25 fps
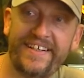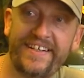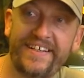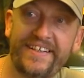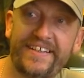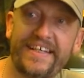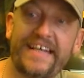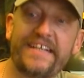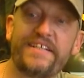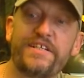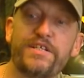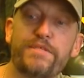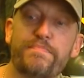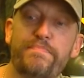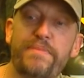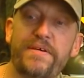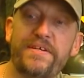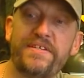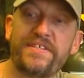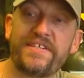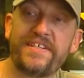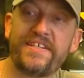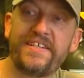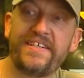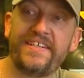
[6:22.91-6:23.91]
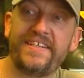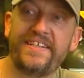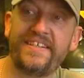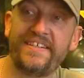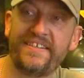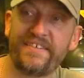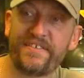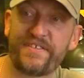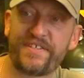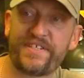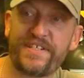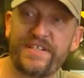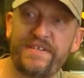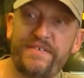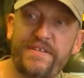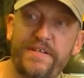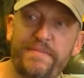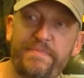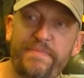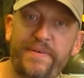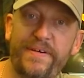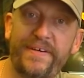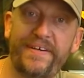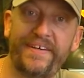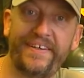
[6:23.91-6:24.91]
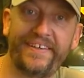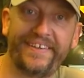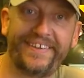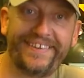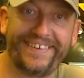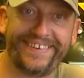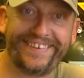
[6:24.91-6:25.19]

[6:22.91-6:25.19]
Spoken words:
Daddy's busy. I'll see you in a bit.